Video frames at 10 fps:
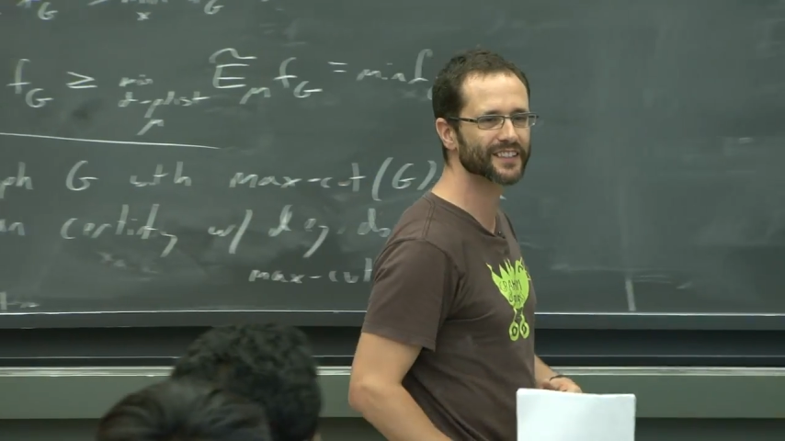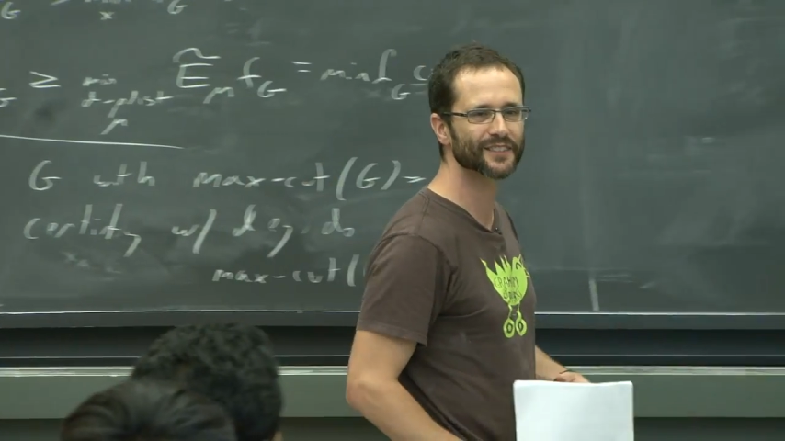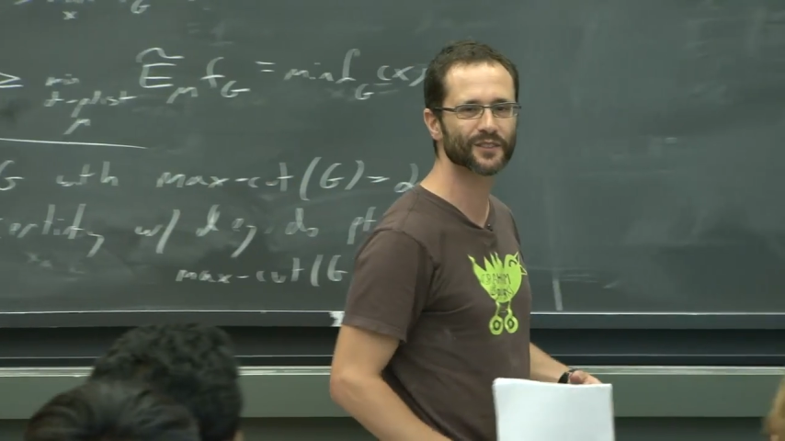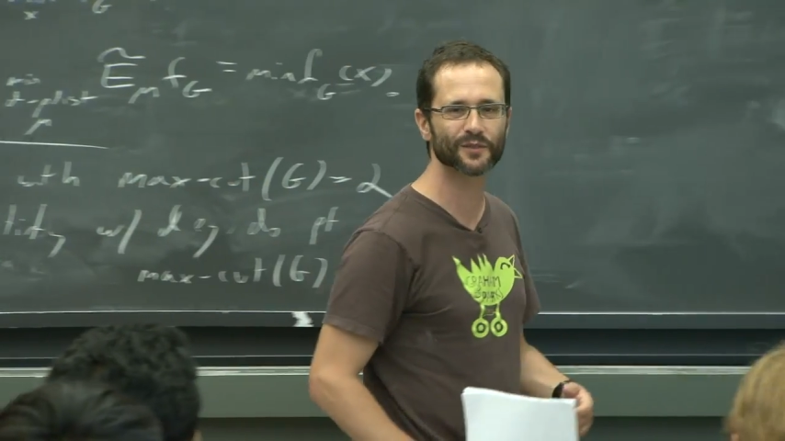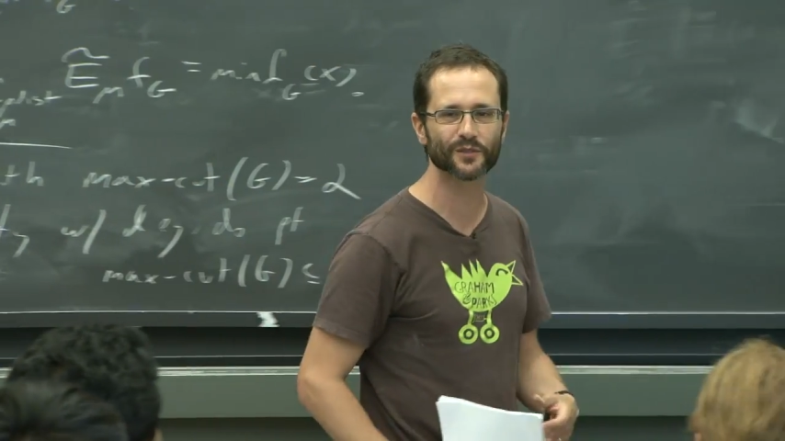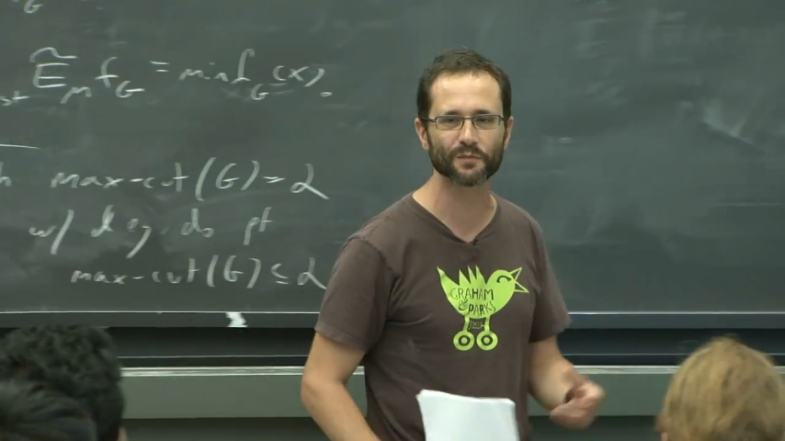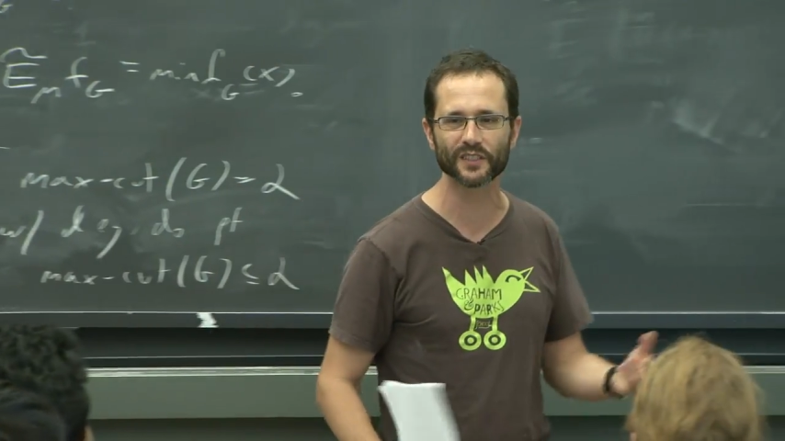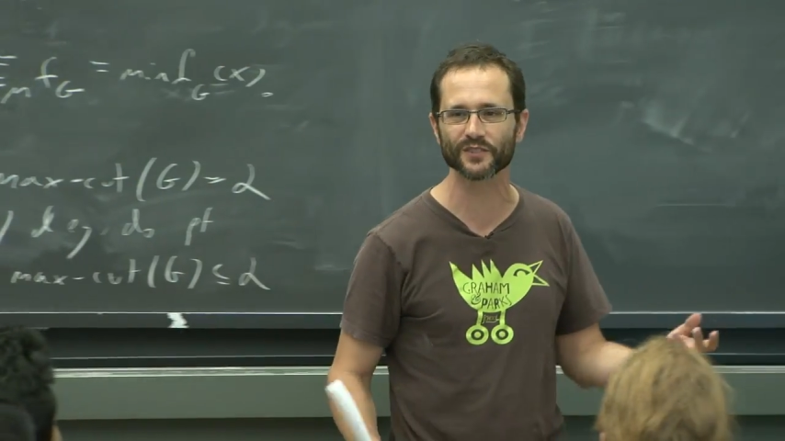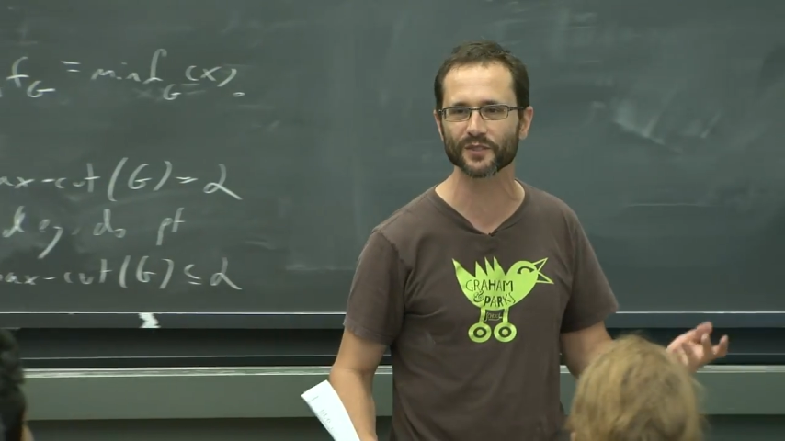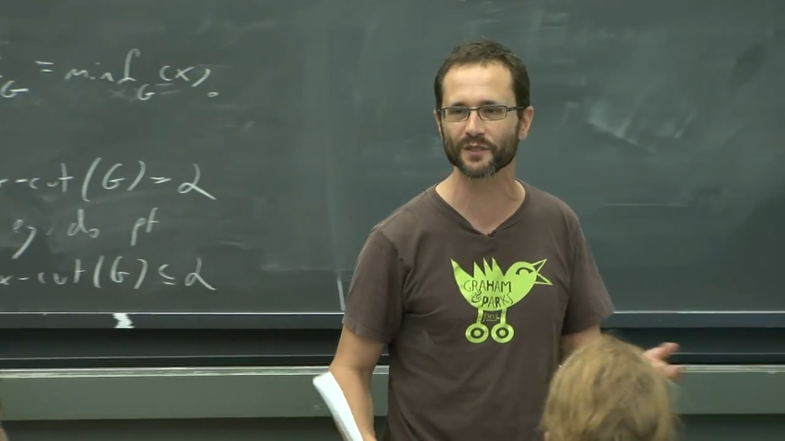you know two
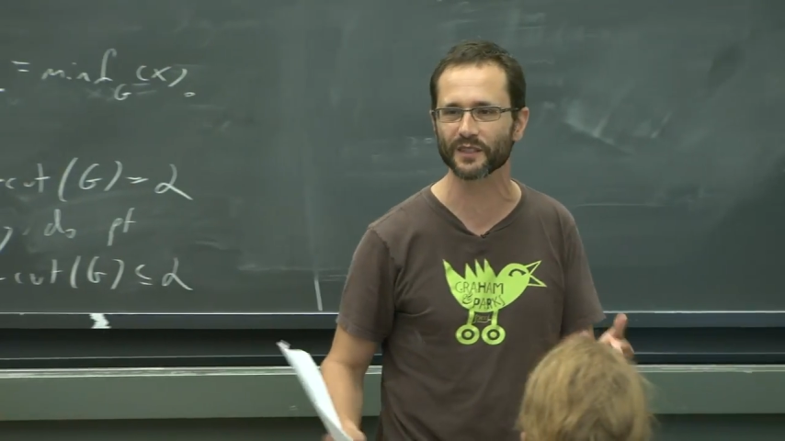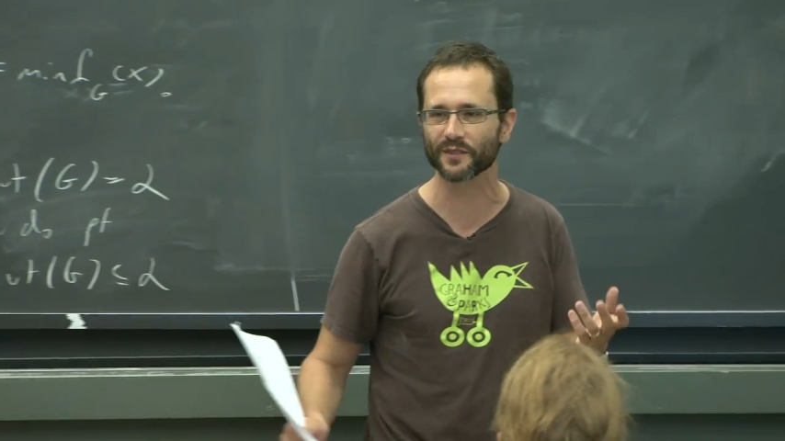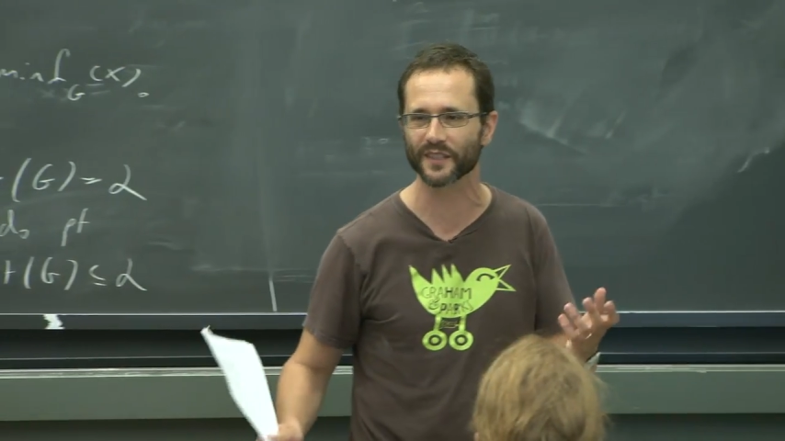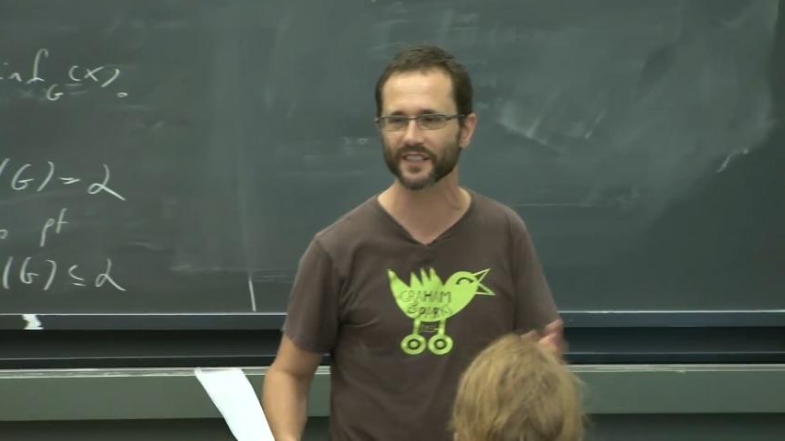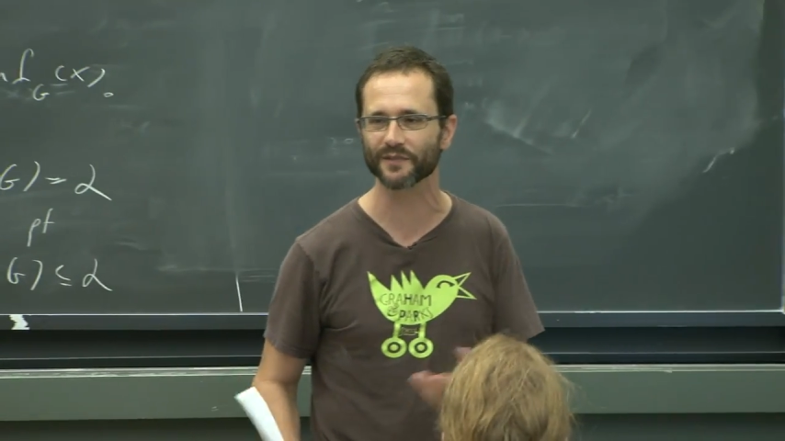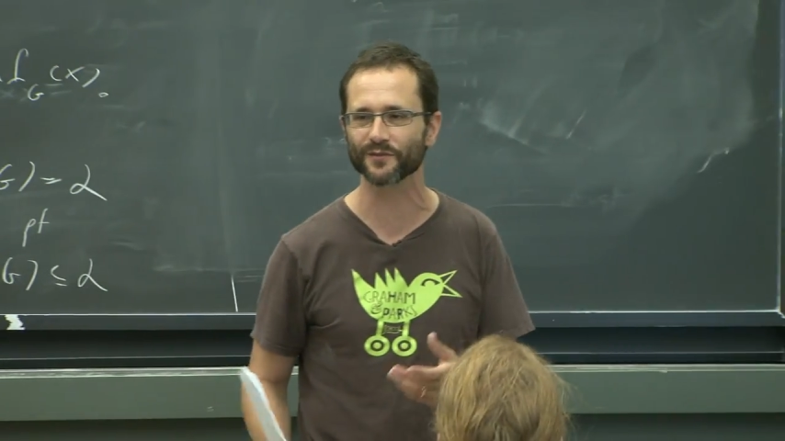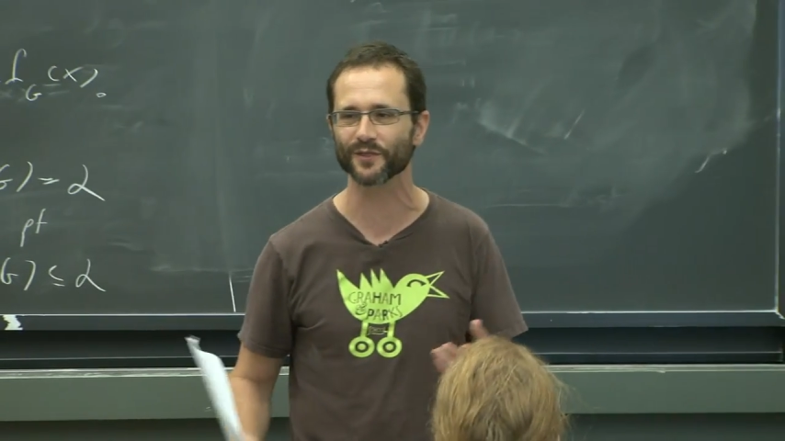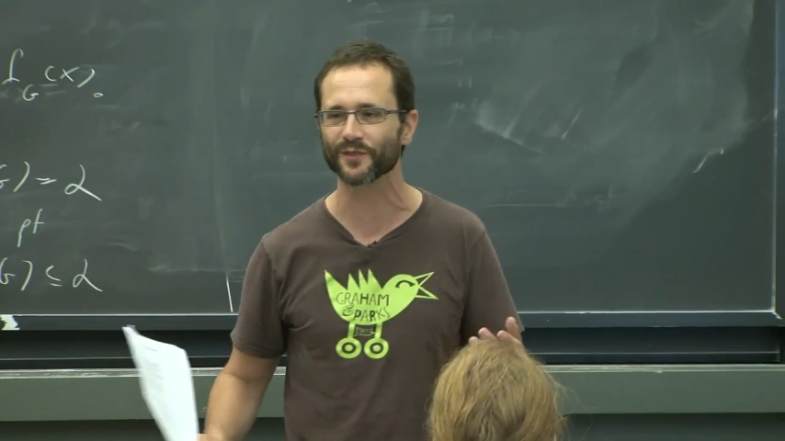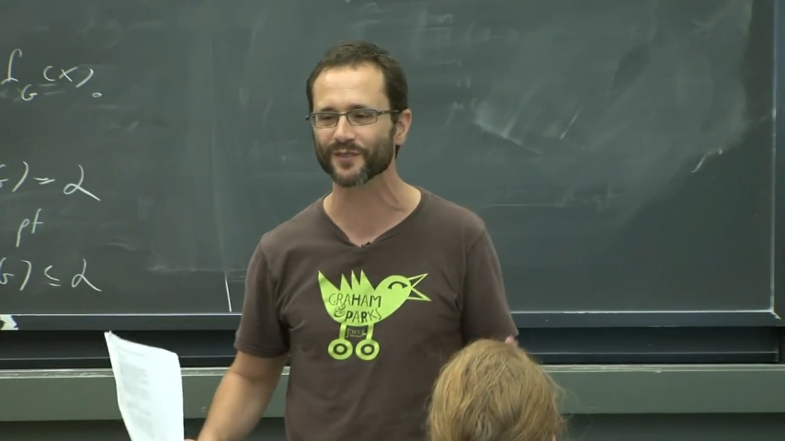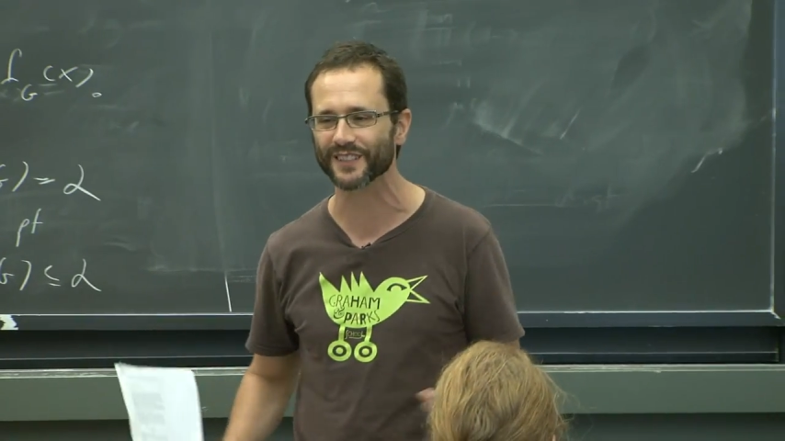plus two equals uh, four
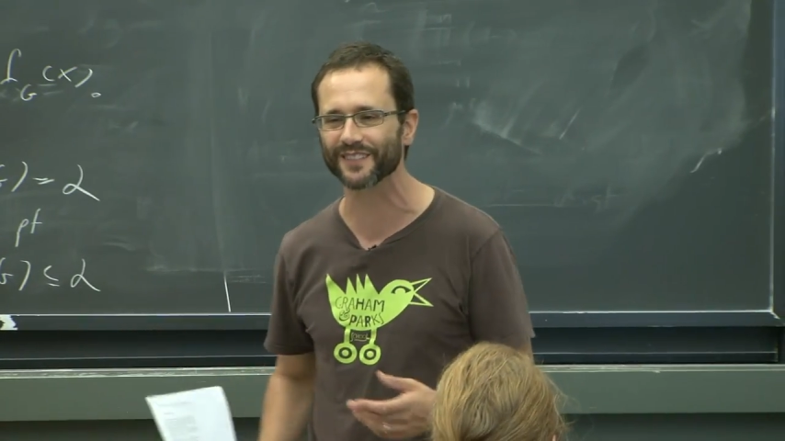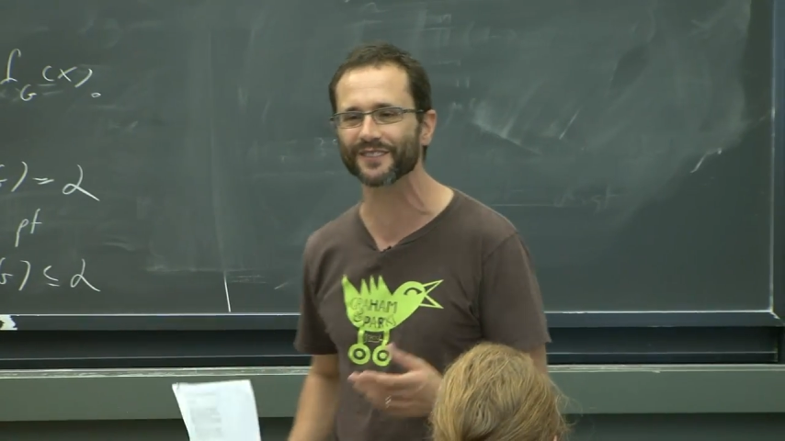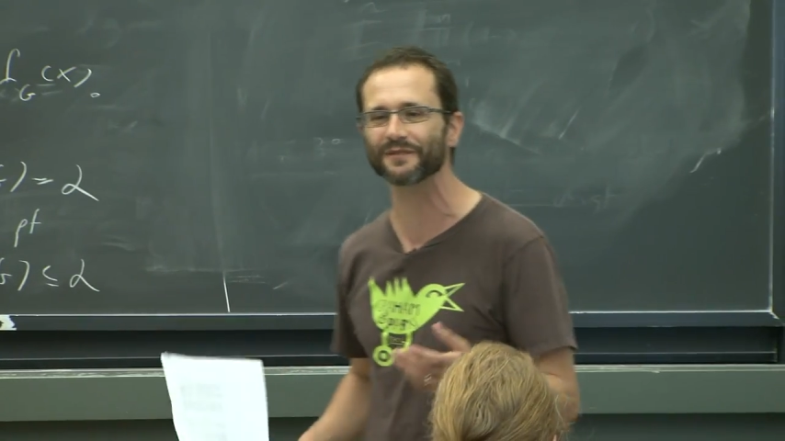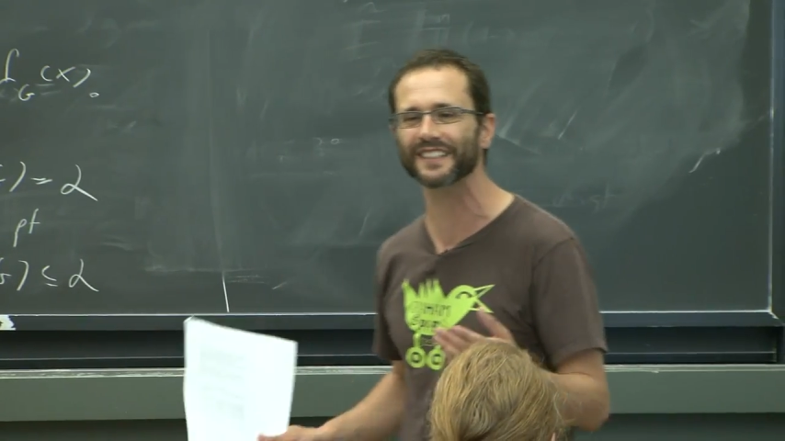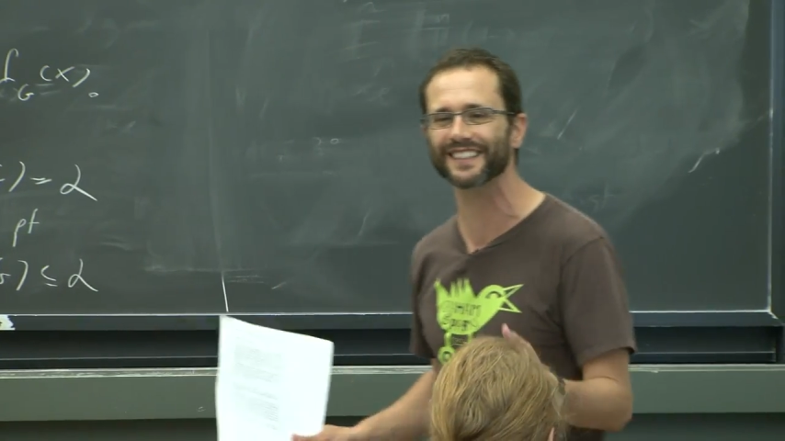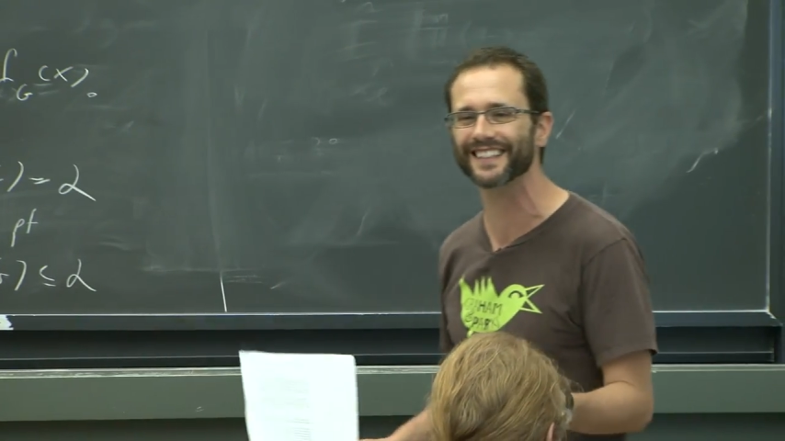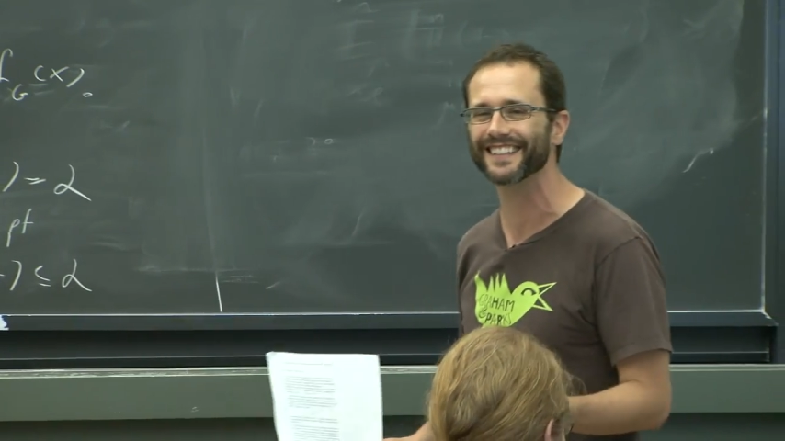or whatever. But uh,